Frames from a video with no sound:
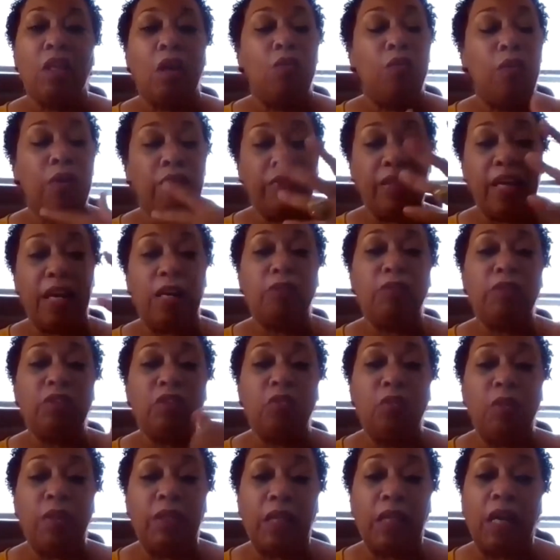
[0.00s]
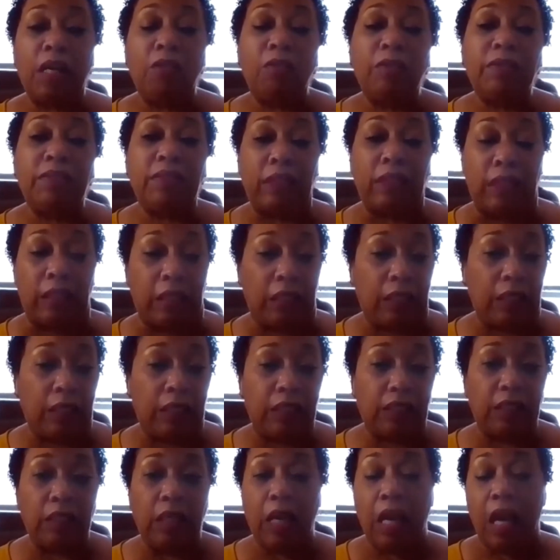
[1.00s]
Well, that was when I was a
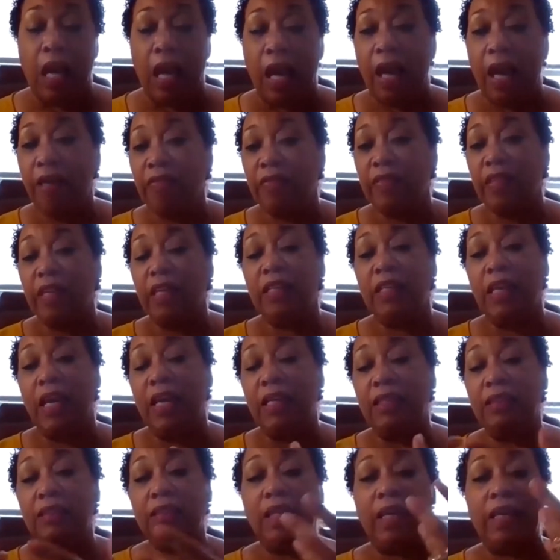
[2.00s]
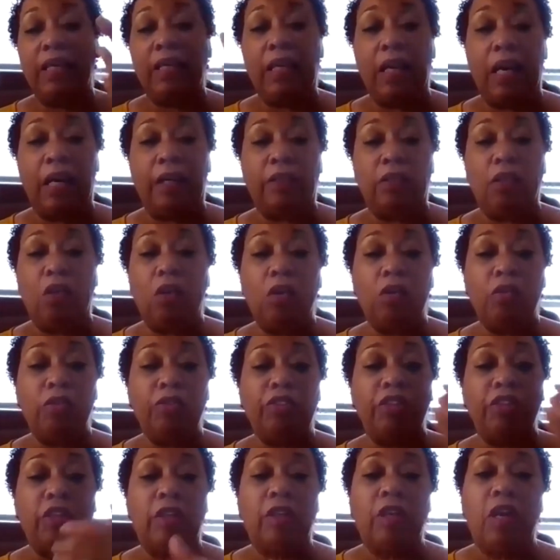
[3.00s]
kid. And then as I got
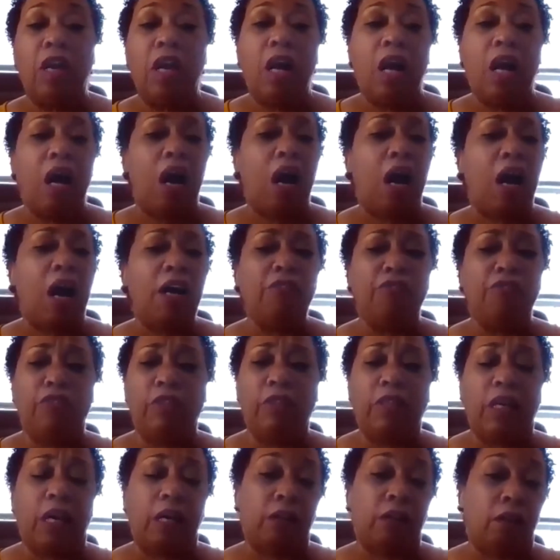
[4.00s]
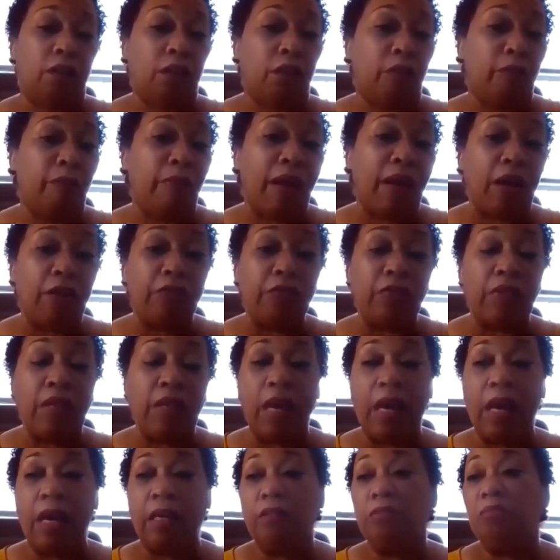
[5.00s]
older, I forgot all about
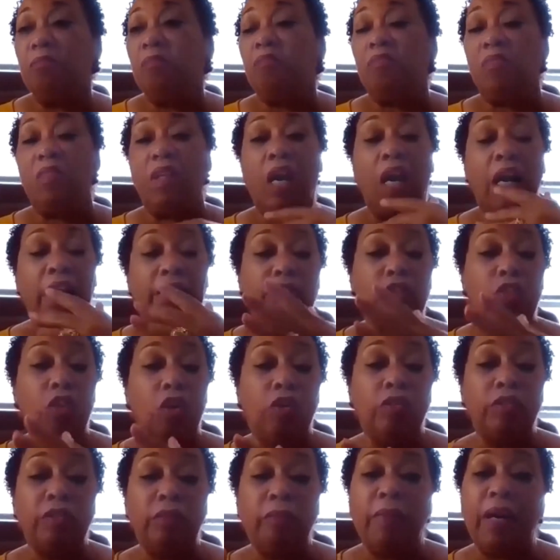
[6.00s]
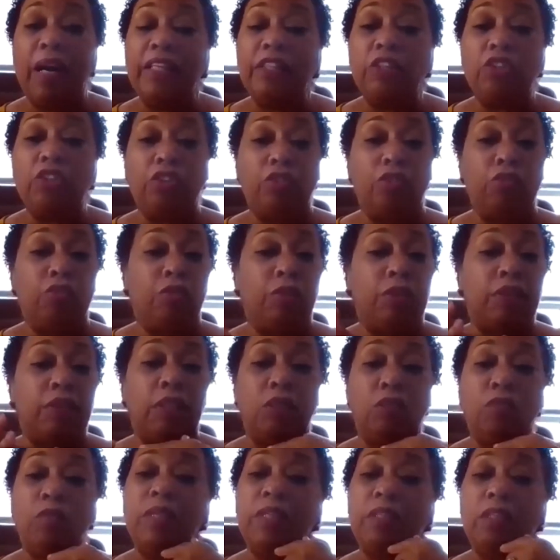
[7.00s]
that. I told my children
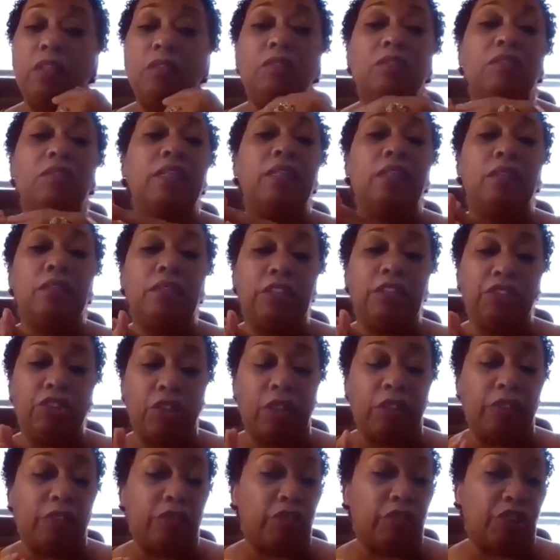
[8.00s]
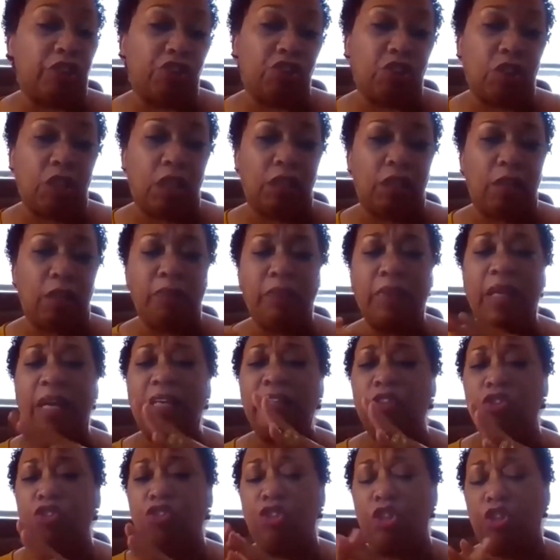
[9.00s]
that we don't tell each other to shut up.
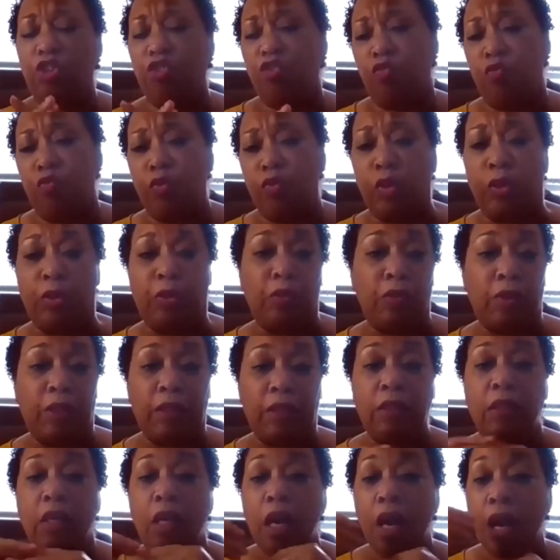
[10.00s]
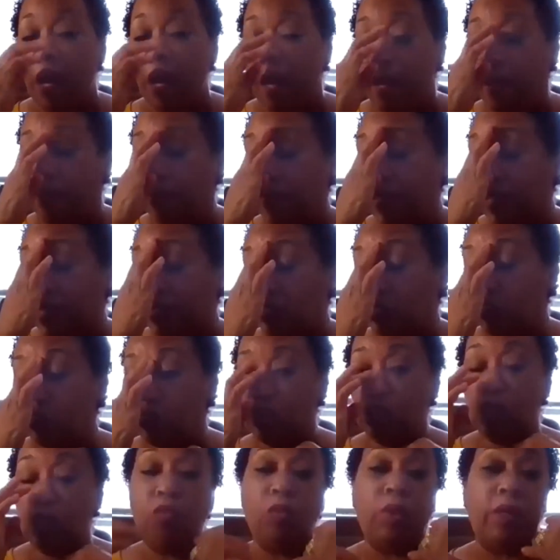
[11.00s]
That's just rude. And, and that's
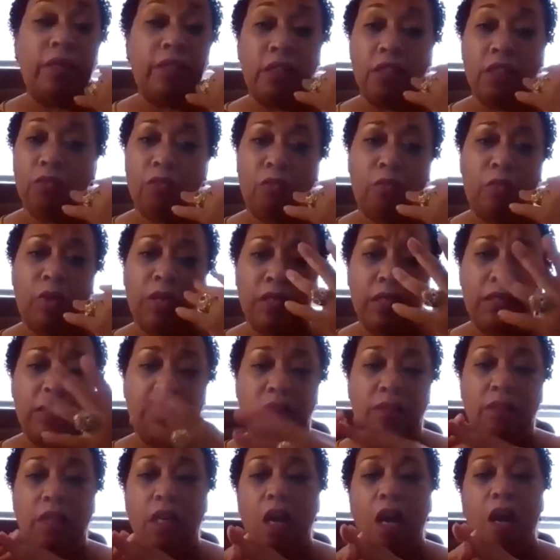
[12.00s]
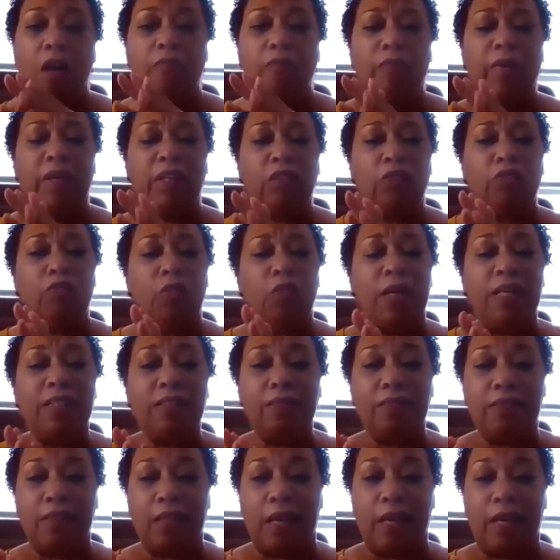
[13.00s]
just what it was. But
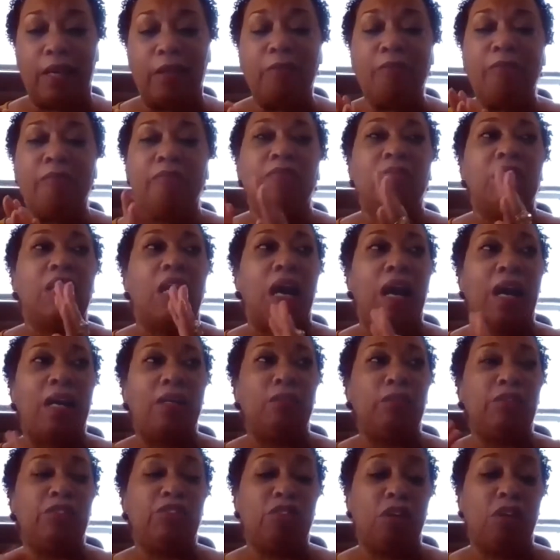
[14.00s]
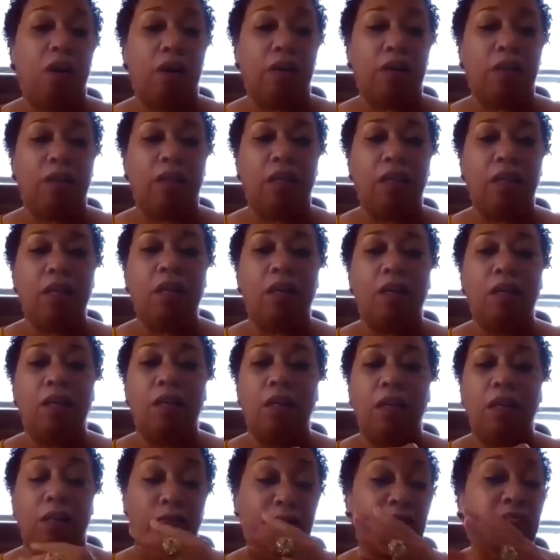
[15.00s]
one day I was talking,
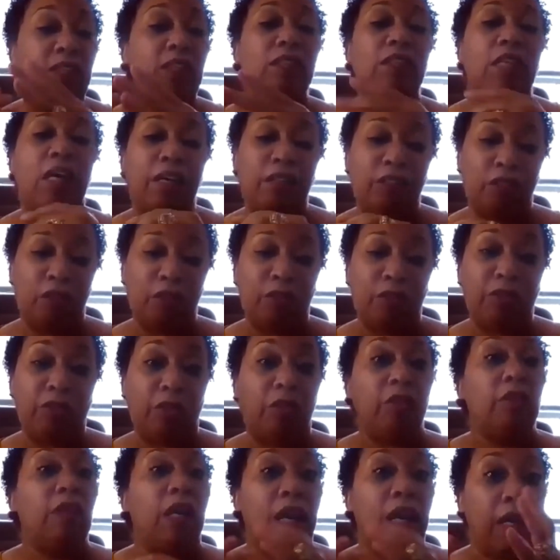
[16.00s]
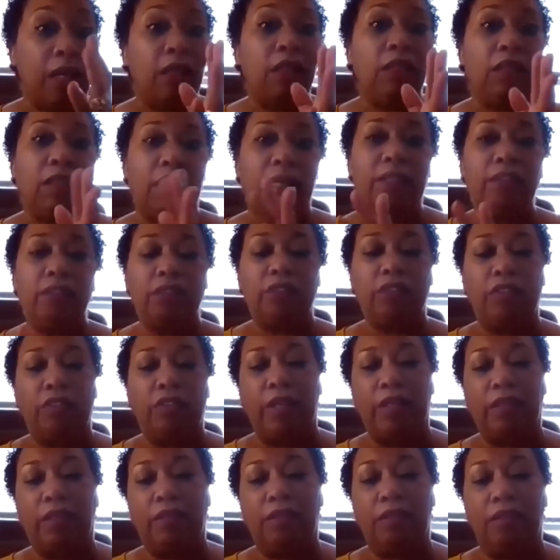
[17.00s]
uh, I was a lot older and a counselor
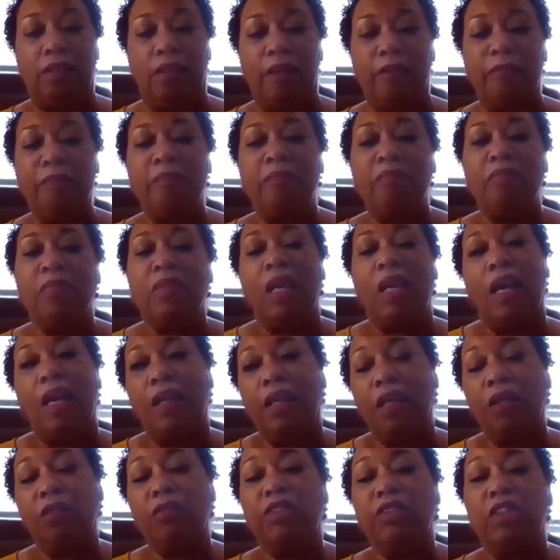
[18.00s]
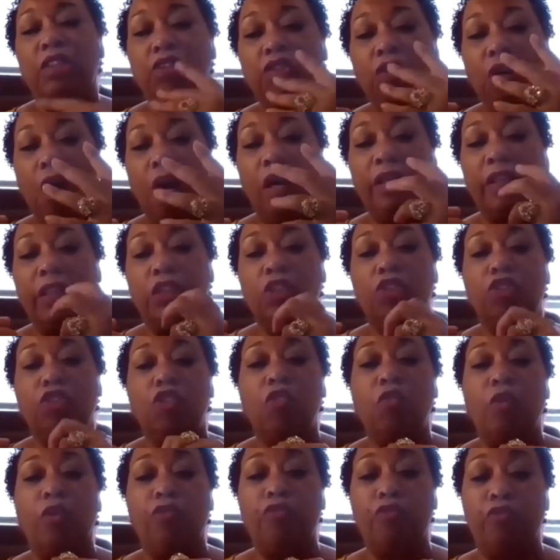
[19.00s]
at the time. And I was uh, talking
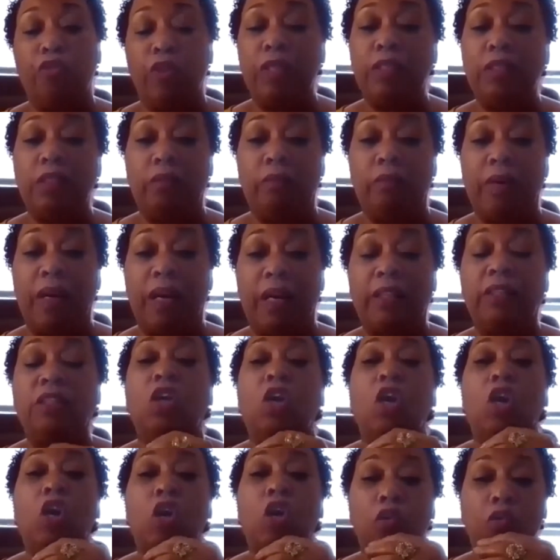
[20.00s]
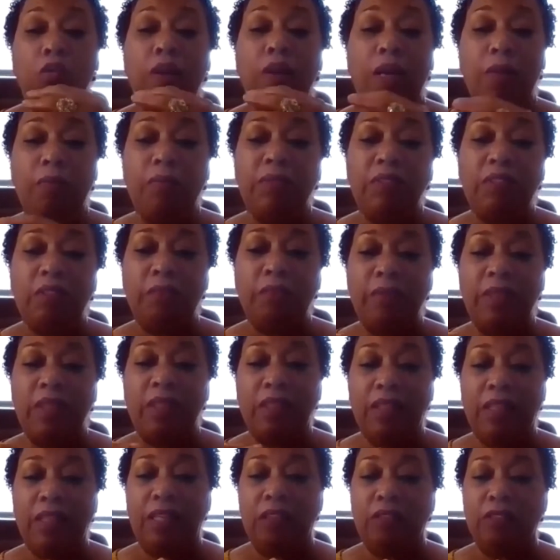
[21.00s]
to a friend of mine who happened to be a
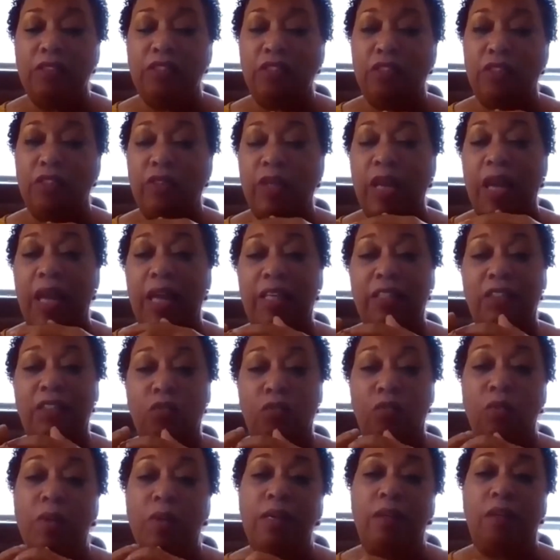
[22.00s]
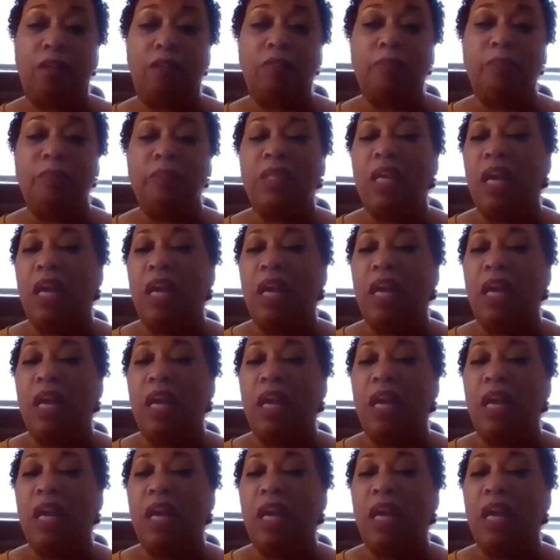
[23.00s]
counselor as well.